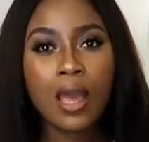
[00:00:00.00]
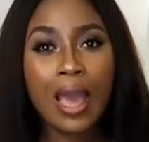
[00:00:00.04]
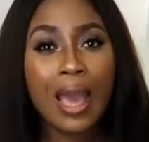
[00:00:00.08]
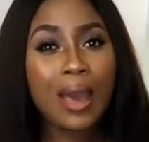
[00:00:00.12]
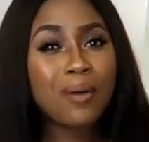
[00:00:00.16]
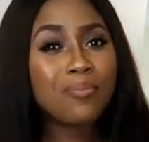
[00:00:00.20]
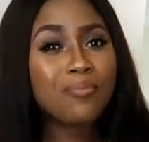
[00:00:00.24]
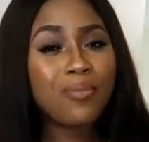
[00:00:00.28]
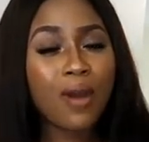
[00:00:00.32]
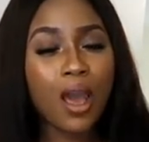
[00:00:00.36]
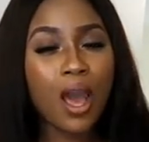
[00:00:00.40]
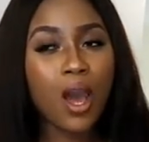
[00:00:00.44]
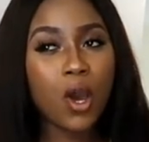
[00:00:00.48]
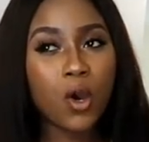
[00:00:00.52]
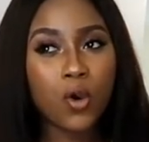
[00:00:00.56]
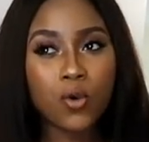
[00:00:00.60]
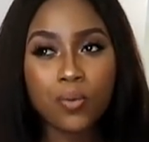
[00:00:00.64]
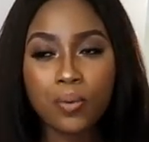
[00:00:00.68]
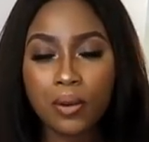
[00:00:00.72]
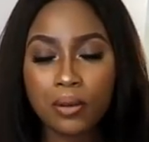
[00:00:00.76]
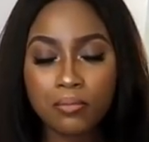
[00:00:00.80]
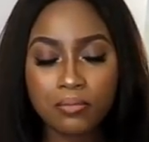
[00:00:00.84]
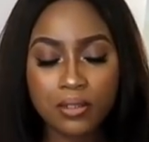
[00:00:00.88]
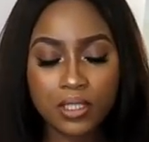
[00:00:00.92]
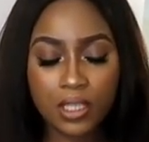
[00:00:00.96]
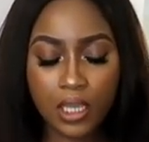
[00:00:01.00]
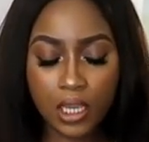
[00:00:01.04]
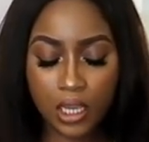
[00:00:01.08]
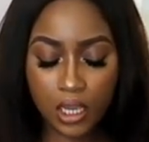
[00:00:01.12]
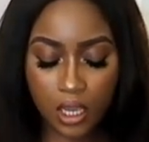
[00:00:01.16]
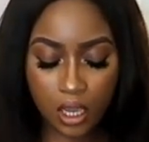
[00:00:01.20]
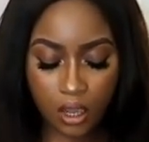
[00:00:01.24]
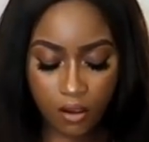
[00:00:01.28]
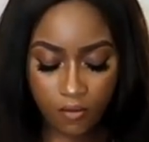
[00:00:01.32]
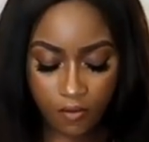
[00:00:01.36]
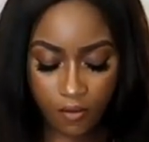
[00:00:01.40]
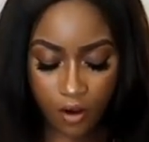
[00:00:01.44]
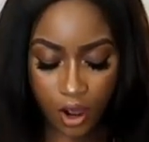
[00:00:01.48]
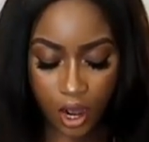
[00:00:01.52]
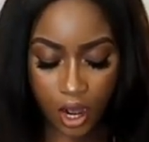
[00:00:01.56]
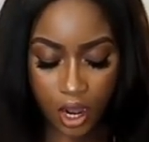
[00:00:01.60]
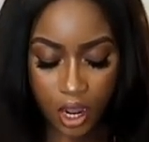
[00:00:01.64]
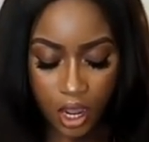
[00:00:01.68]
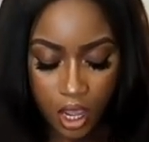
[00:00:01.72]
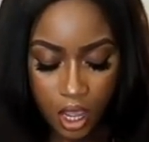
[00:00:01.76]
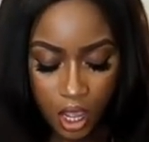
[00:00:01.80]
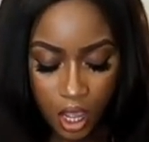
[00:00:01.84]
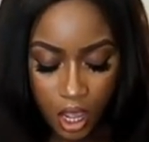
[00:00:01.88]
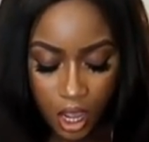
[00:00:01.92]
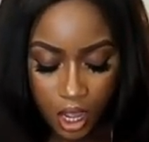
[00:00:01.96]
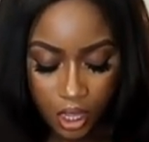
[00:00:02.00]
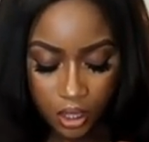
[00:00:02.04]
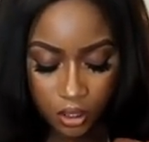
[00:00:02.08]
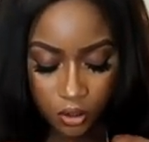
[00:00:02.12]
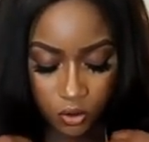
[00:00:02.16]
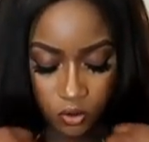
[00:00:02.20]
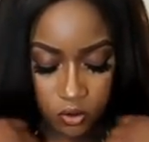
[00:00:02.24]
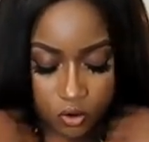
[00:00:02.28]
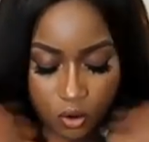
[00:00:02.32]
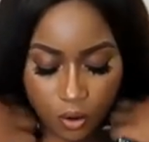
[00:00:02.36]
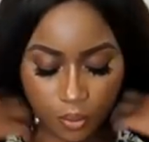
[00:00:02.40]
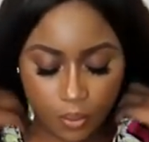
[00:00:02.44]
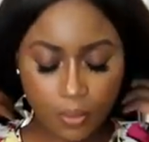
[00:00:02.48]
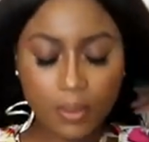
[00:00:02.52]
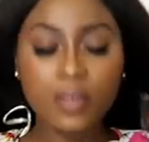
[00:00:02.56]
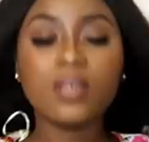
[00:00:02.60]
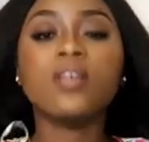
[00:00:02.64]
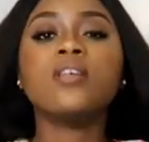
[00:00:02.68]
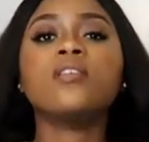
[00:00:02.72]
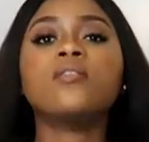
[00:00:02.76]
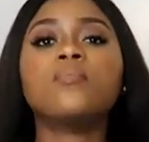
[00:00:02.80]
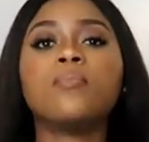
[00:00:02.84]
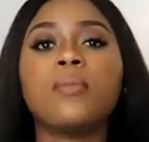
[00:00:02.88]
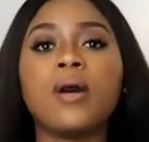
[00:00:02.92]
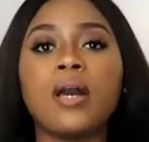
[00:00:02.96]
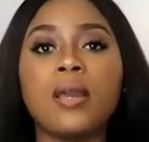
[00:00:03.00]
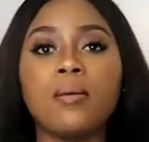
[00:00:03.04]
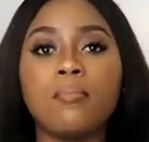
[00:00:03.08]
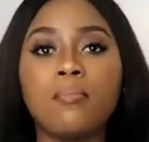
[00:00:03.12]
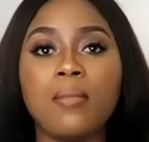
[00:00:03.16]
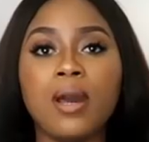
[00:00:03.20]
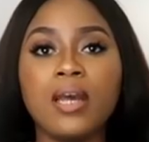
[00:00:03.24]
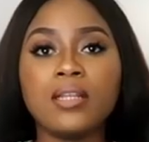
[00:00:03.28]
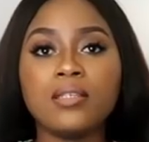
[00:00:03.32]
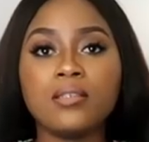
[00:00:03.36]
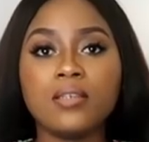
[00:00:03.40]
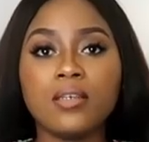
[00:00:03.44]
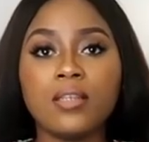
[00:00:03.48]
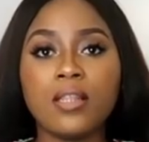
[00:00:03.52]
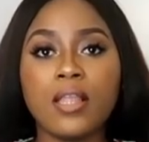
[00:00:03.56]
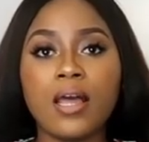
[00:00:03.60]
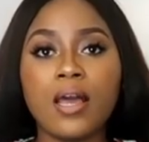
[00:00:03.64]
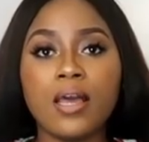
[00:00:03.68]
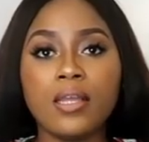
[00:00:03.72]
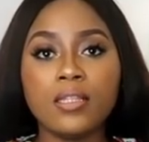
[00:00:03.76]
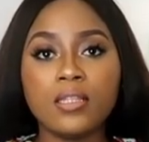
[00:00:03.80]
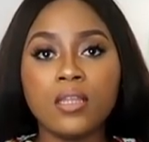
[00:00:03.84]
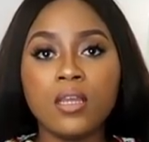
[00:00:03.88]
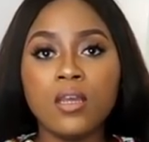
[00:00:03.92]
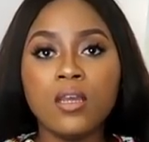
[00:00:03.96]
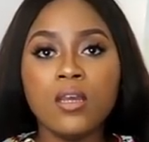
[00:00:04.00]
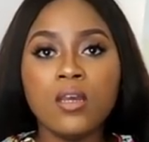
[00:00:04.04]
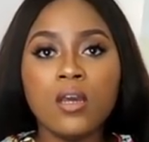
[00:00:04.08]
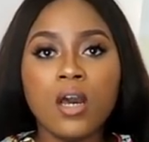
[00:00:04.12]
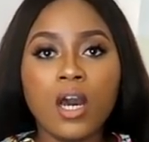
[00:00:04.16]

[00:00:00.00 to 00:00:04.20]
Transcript: I, I, hope I'm saying it right. And the top is by Matalan.